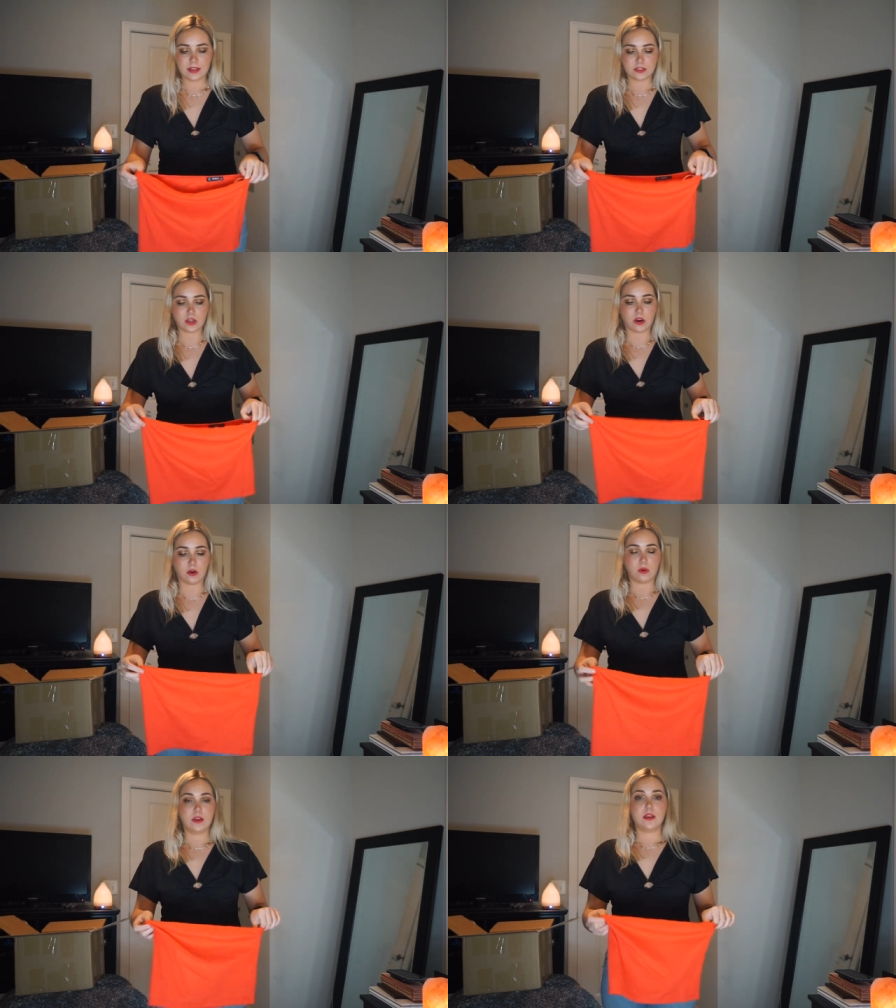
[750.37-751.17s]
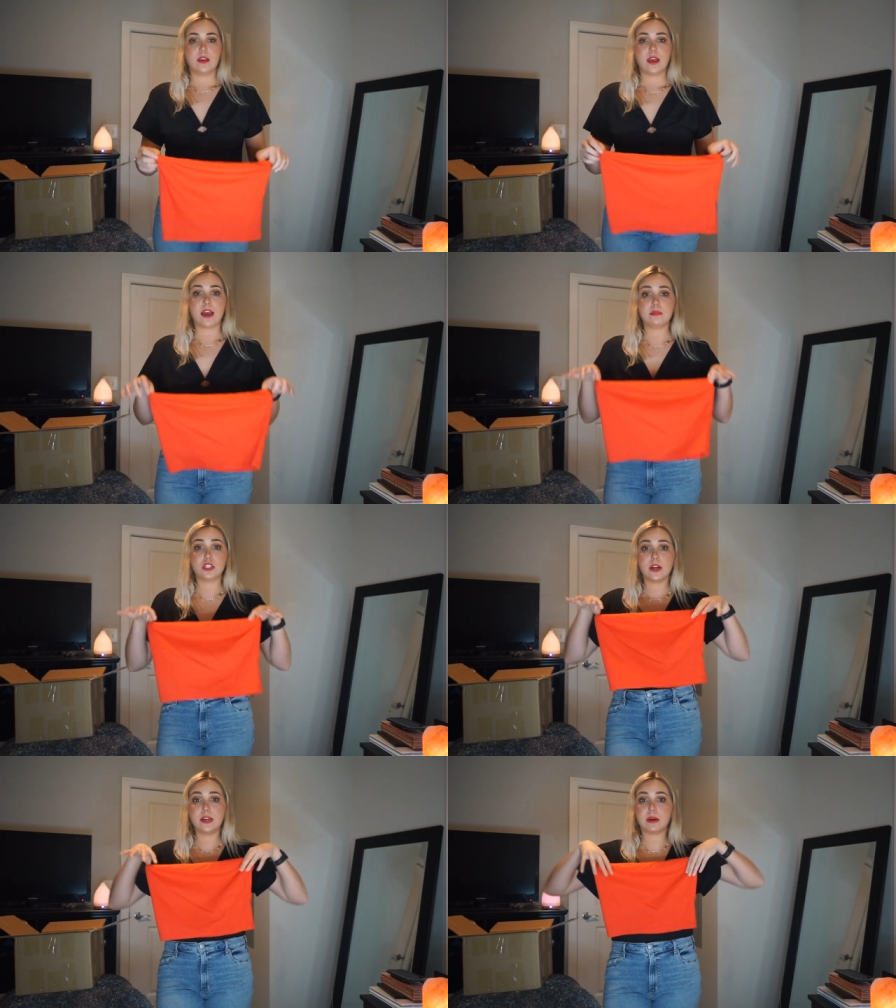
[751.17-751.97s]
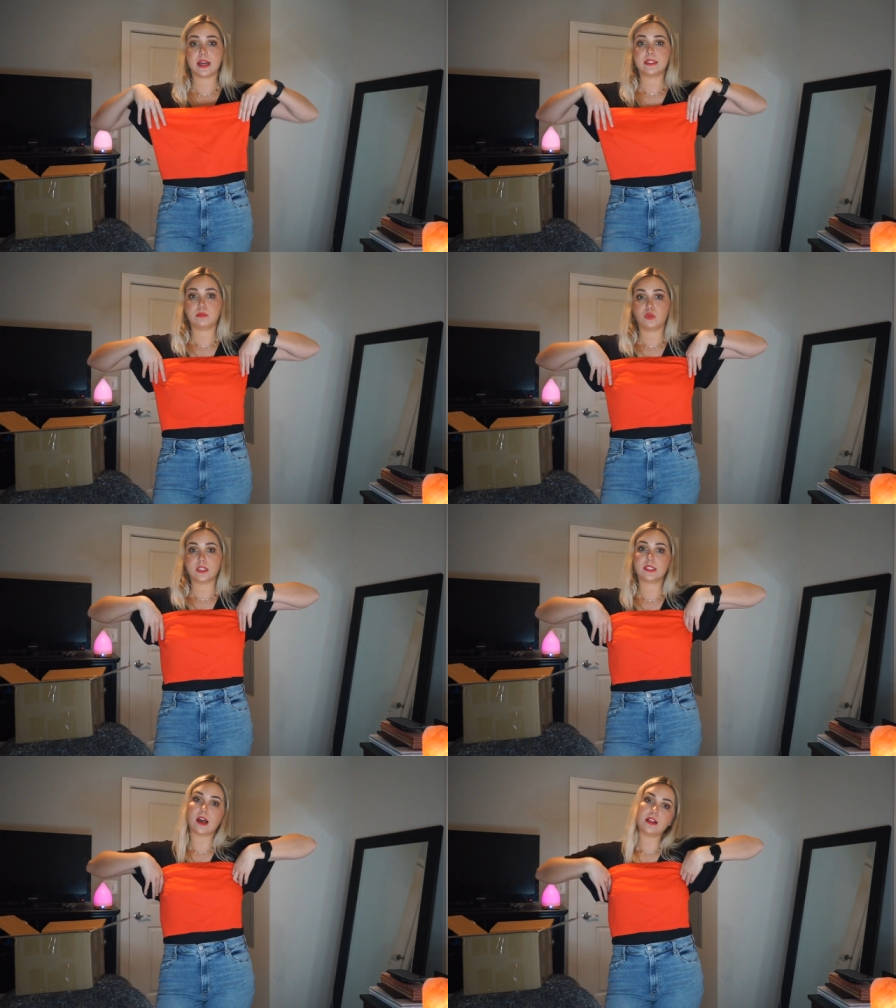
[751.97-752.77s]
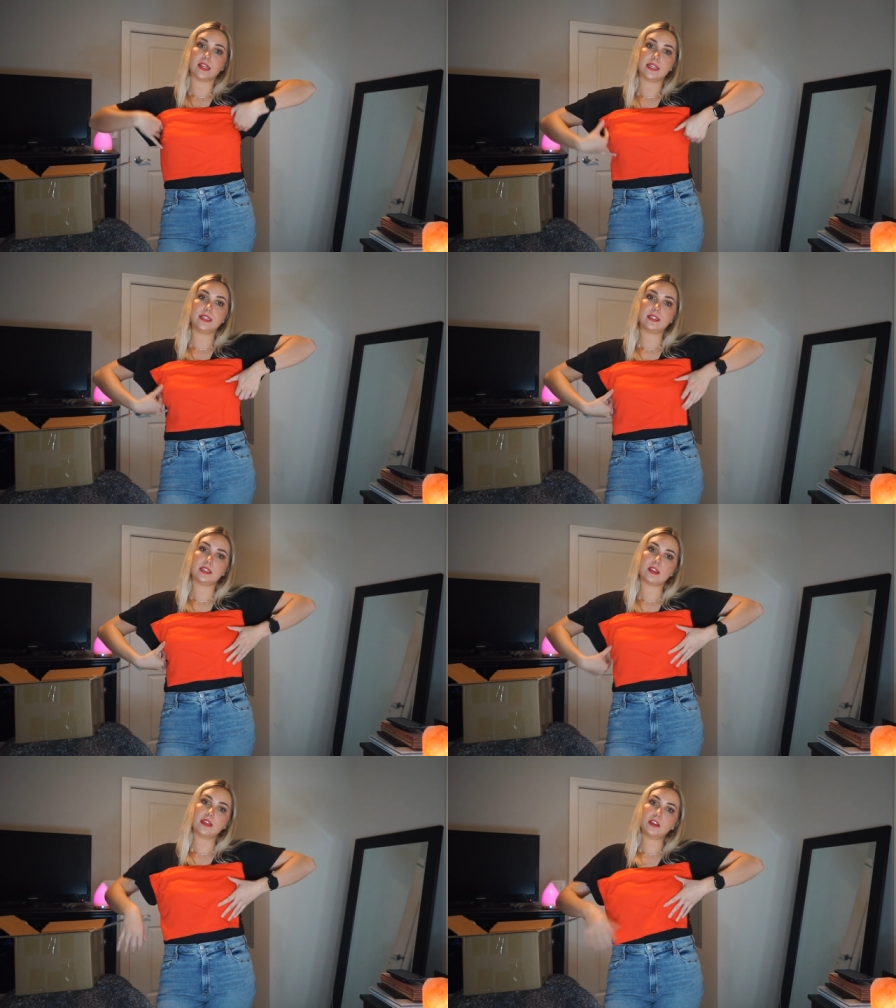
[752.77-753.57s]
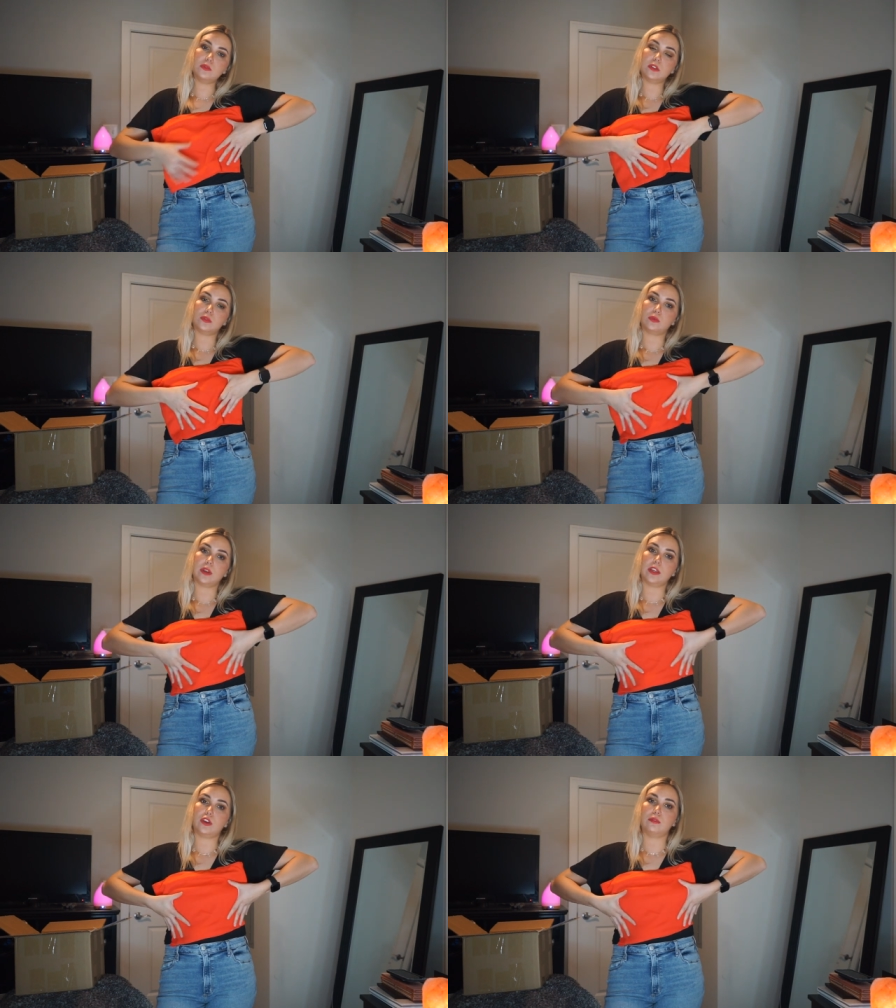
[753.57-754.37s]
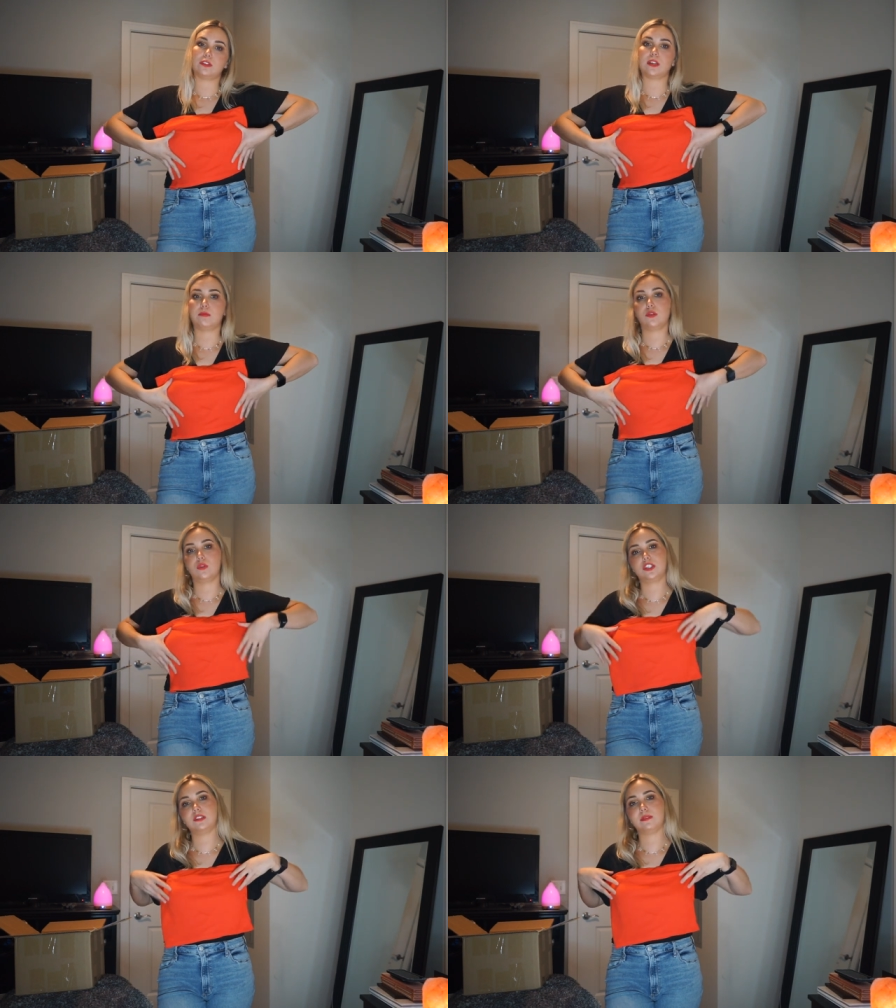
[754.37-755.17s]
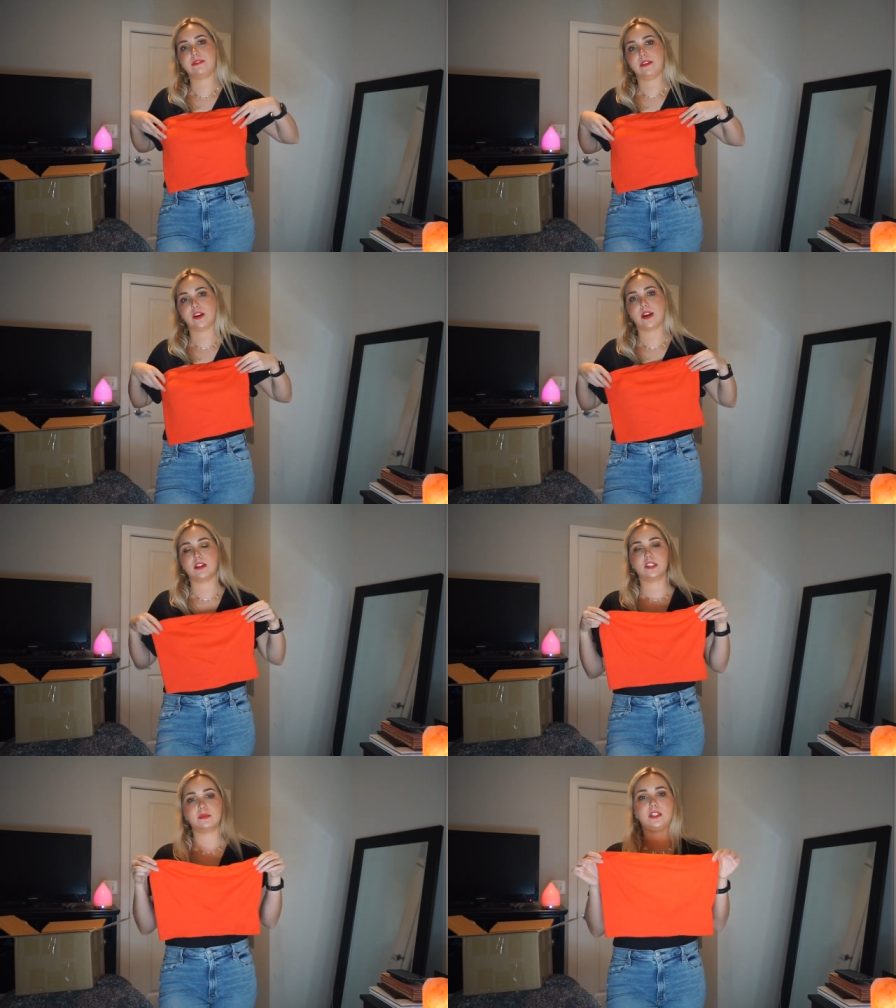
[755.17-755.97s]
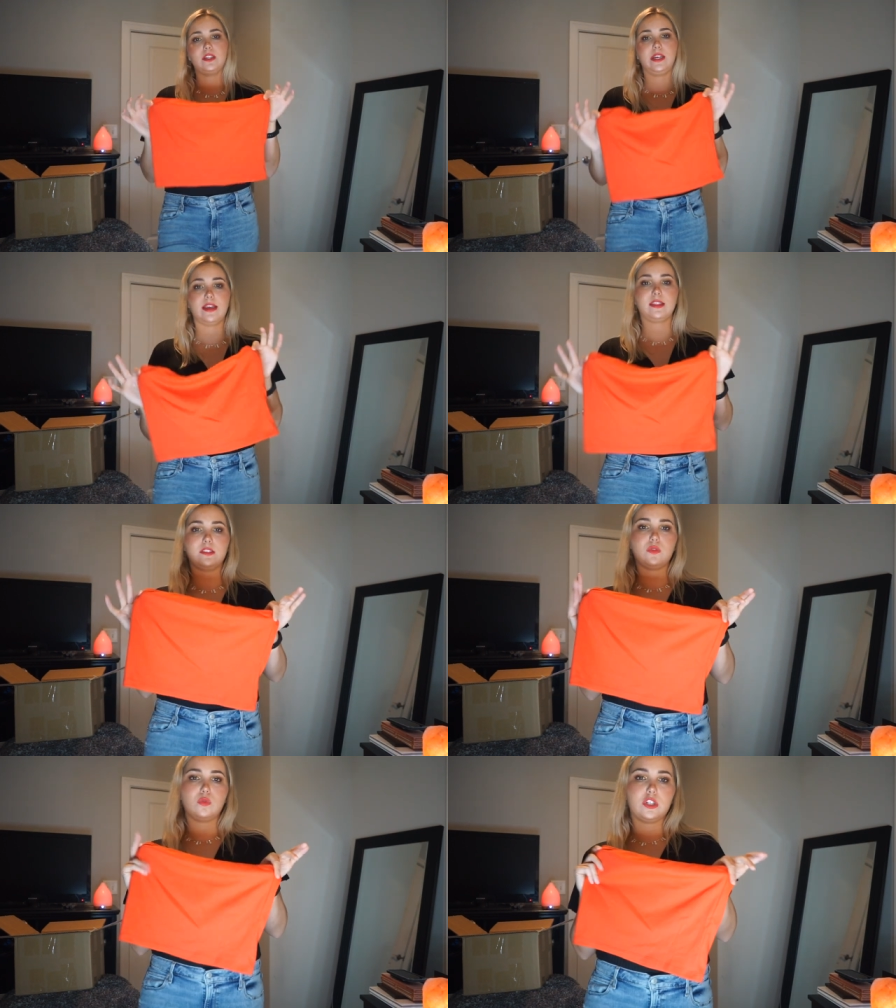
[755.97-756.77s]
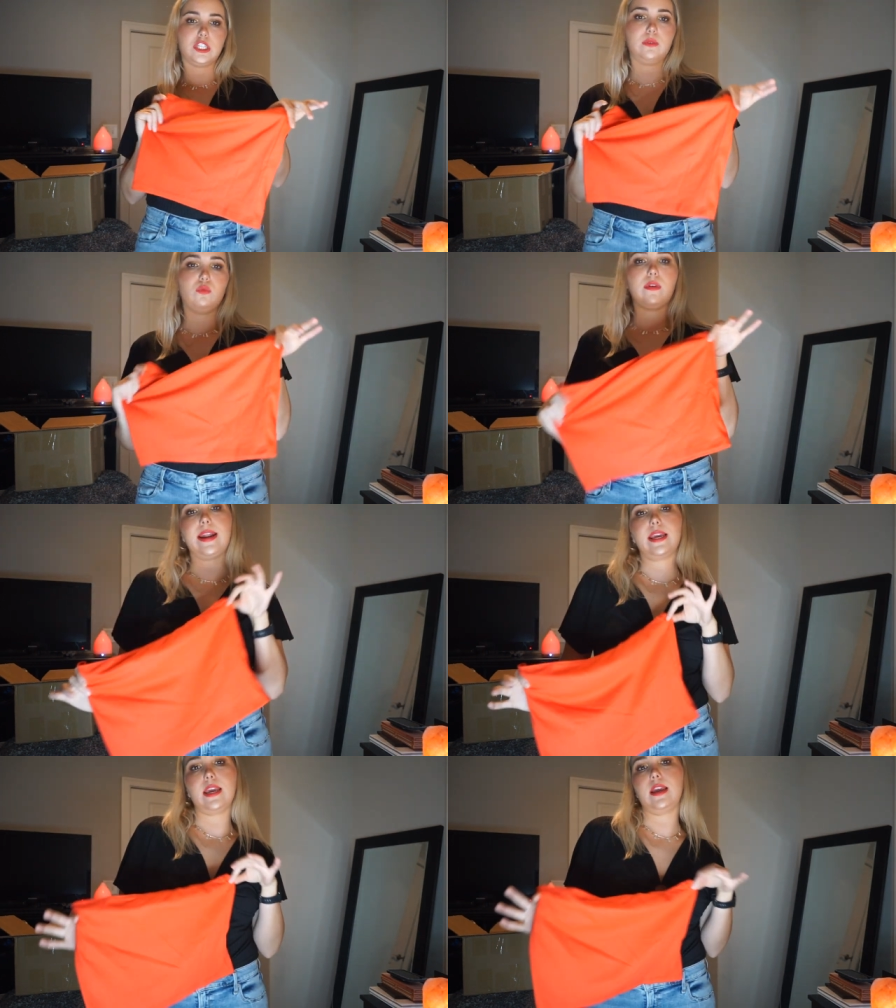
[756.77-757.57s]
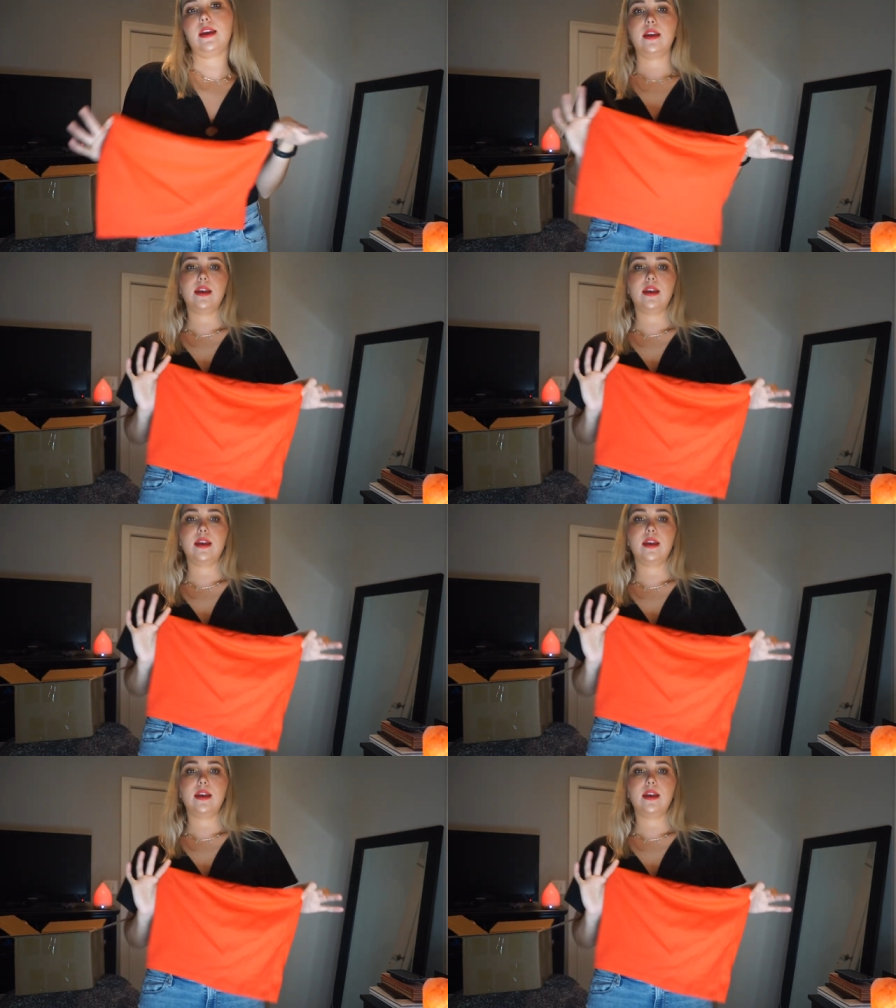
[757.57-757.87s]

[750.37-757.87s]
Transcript: So I've been trying to buy some more solids. Thought this was really cute for summer. Orange is my favorite color, especially like this orangey, ready.